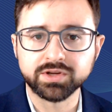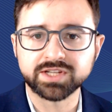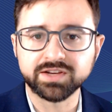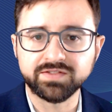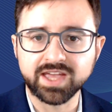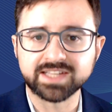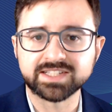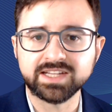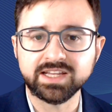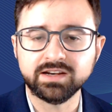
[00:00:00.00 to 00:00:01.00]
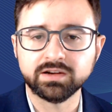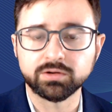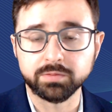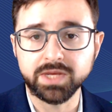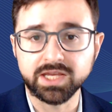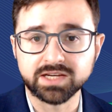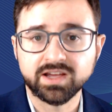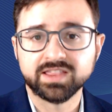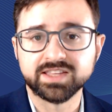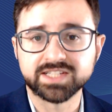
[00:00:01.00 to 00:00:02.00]
if they exceed or meet
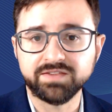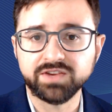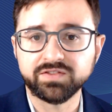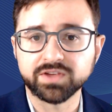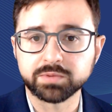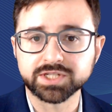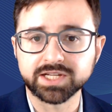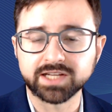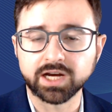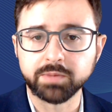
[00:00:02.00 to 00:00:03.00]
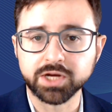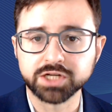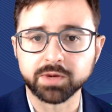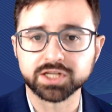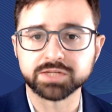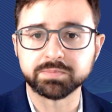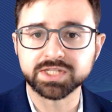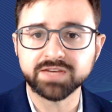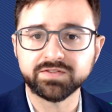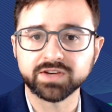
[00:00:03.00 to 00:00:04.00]
the 75th percentile benchmark
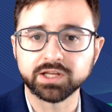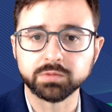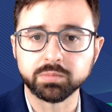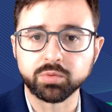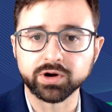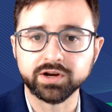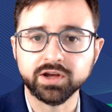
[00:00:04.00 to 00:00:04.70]
specifically reported